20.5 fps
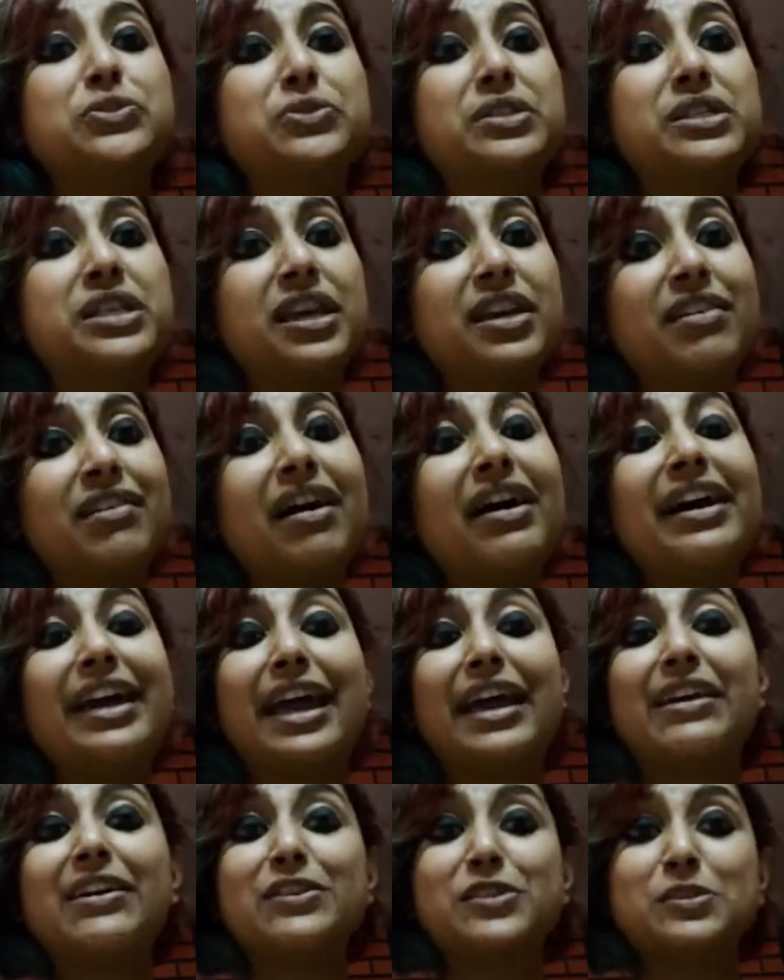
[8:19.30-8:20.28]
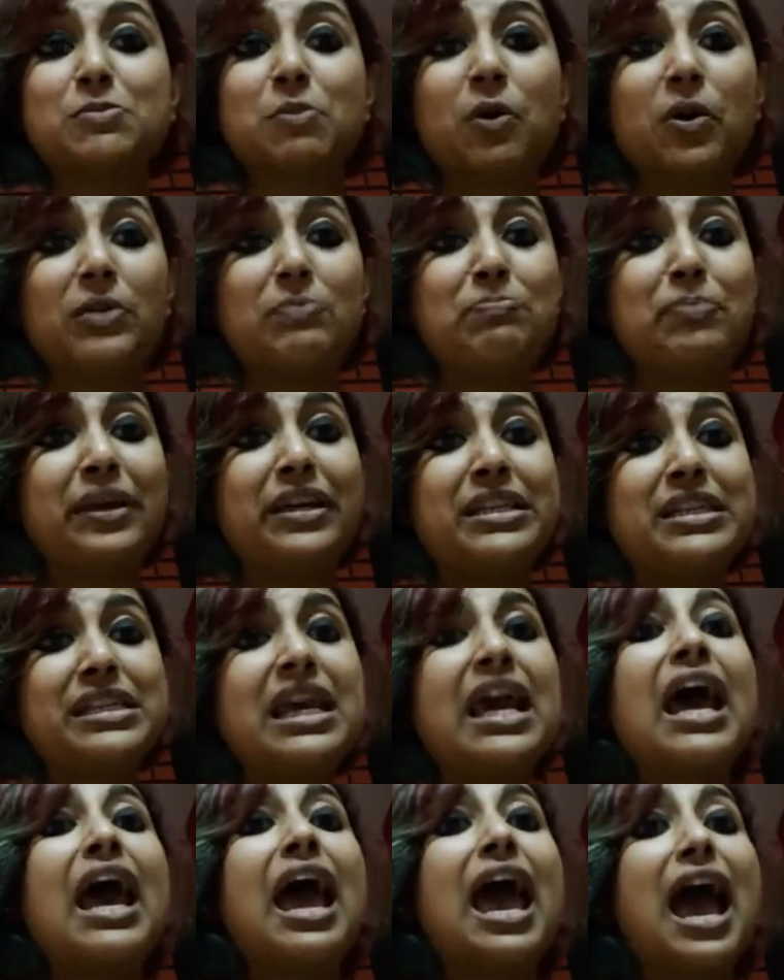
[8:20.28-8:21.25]
you dig again a small pit
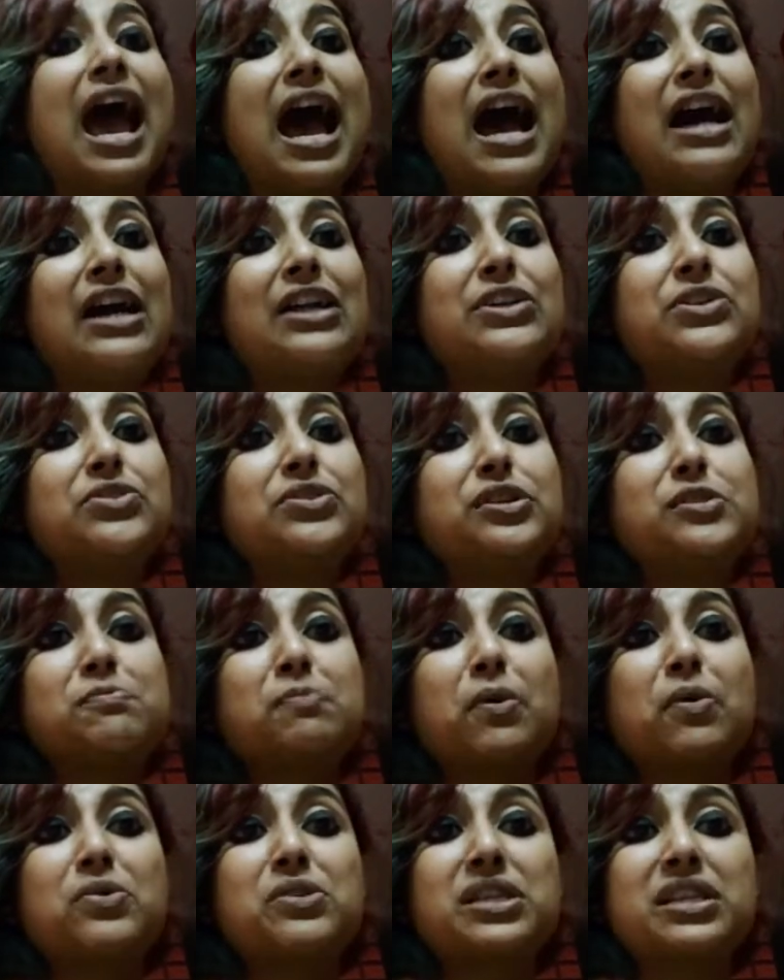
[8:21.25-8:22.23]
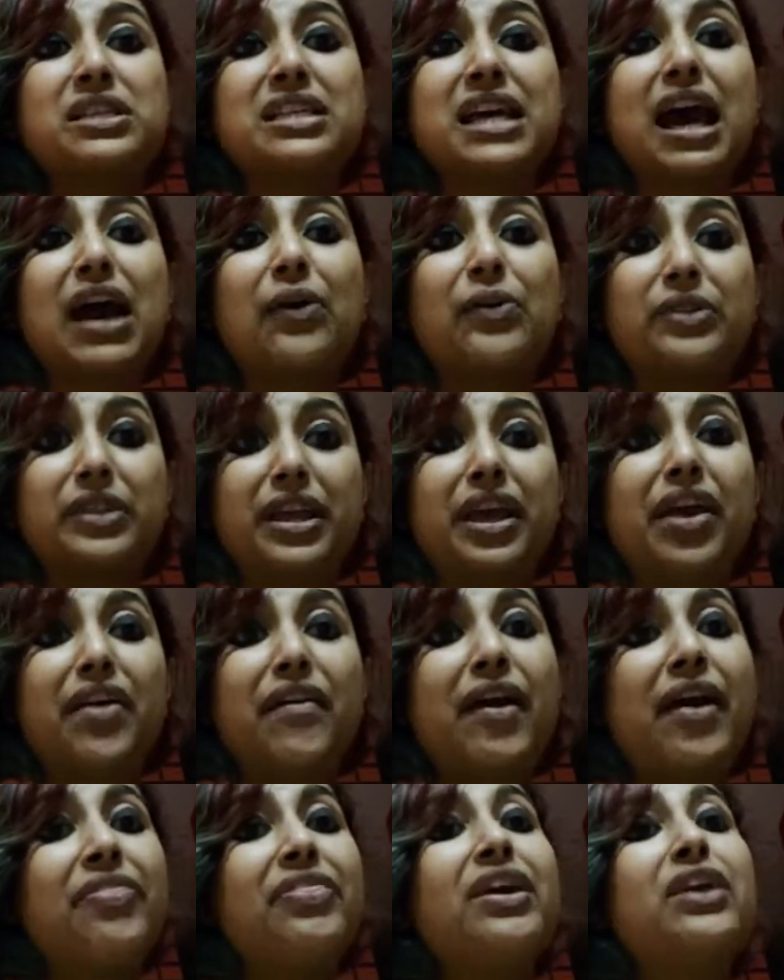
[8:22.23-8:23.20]
and you dispose it out there,
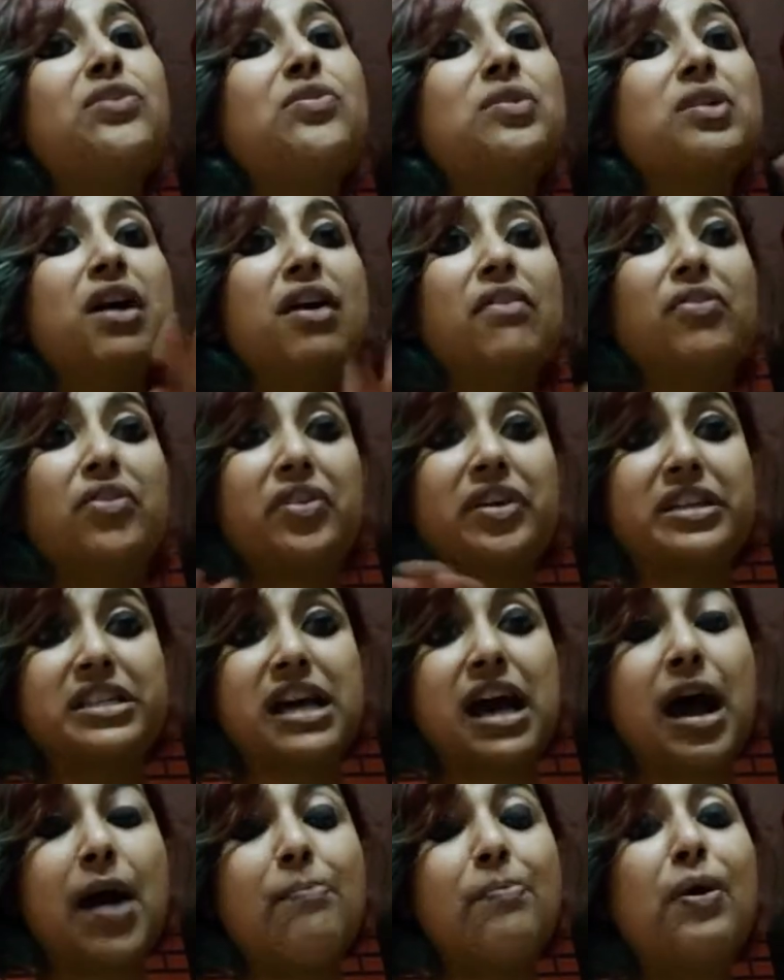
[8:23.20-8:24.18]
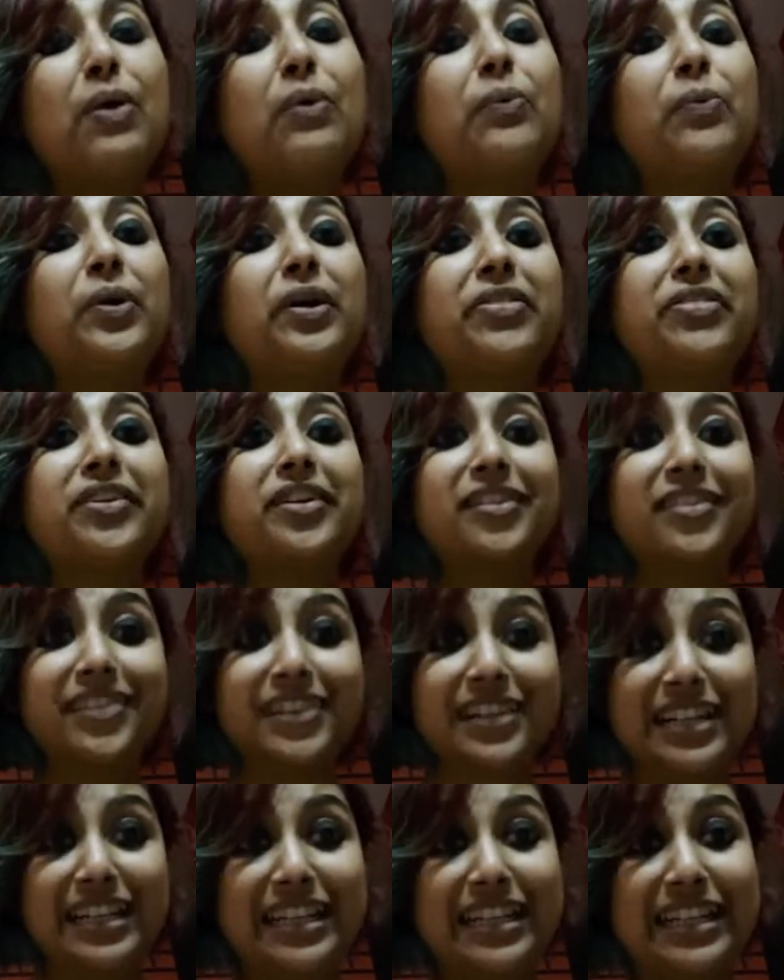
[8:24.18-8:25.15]
and then you cover it up with
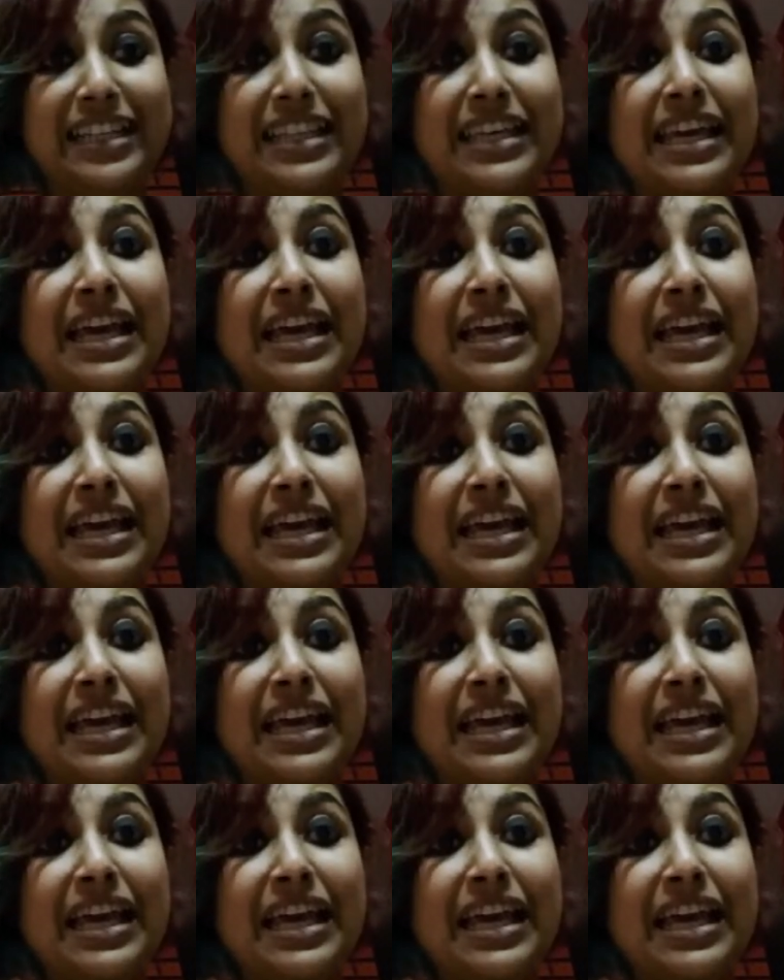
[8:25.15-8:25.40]
earth.